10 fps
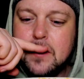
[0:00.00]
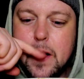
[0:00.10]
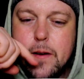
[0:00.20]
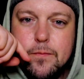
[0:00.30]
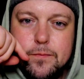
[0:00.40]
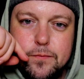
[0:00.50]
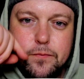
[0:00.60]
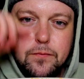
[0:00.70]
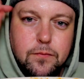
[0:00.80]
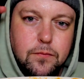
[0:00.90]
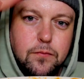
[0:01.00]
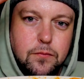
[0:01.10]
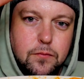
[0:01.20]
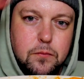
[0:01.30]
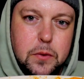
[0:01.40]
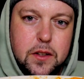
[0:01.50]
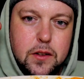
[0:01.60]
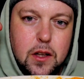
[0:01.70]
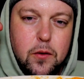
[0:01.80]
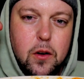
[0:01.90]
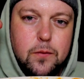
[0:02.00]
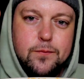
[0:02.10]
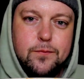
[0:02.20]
Okay? Peace. Love y'all.